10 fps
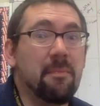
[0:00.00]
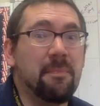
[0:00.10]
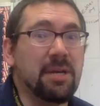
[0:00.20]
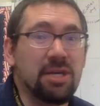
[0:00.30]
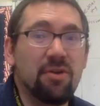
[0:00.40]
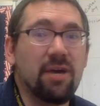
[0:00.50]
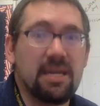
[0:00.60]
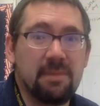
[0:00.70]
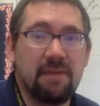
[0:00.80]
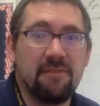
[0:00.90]
but you don't get
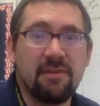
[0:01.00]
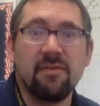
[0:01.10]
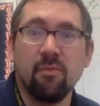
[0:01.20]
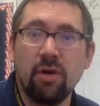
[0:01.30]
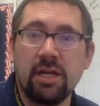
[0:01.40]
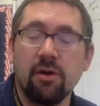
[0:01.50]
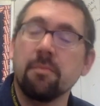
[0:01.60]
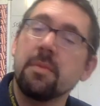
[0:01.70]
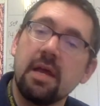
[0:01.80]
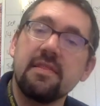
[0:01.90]
to make fun of him, we do.
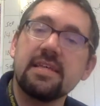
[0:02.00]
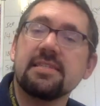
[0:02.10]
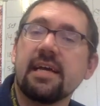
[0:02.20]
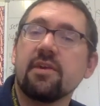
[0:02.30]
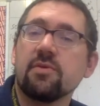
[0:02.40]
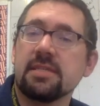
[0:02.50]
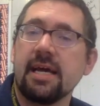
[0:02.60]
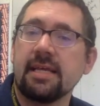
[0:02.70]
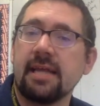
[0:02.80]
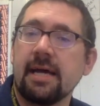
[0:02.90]
This letter was
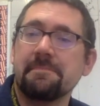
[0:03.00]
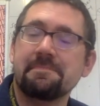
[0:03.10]
like that.